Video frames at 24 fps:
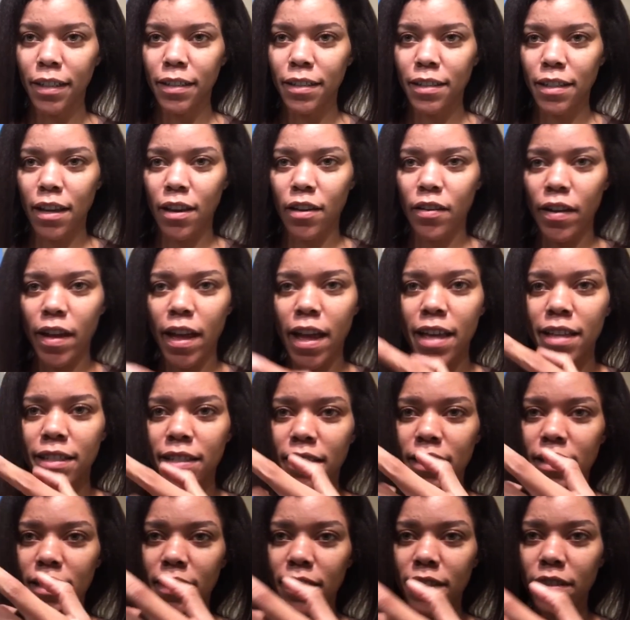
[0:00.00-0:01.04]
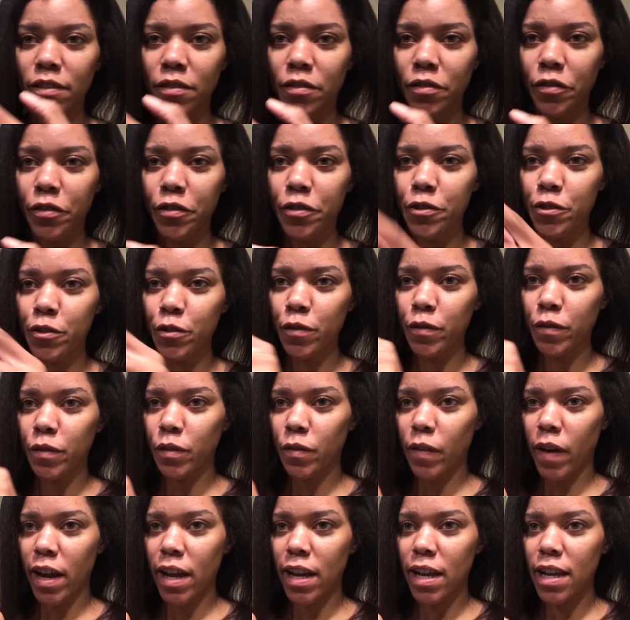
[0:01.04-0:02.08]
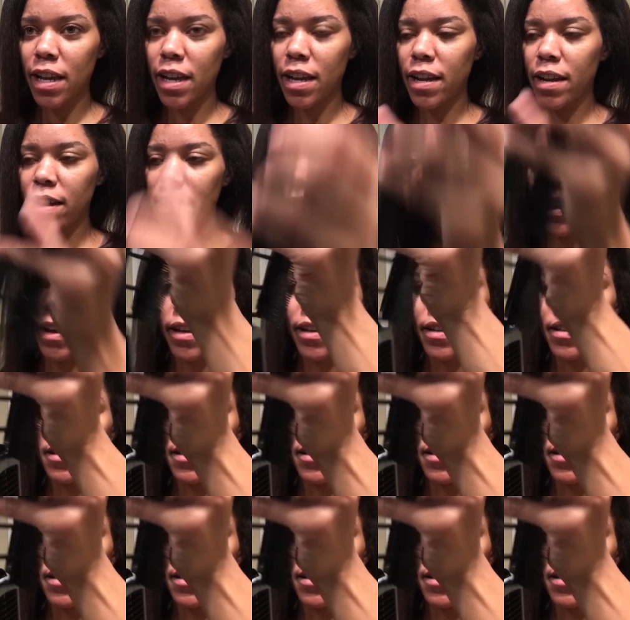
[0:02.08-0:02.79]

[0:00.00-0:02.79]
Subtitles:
So it has these little grooves right here, and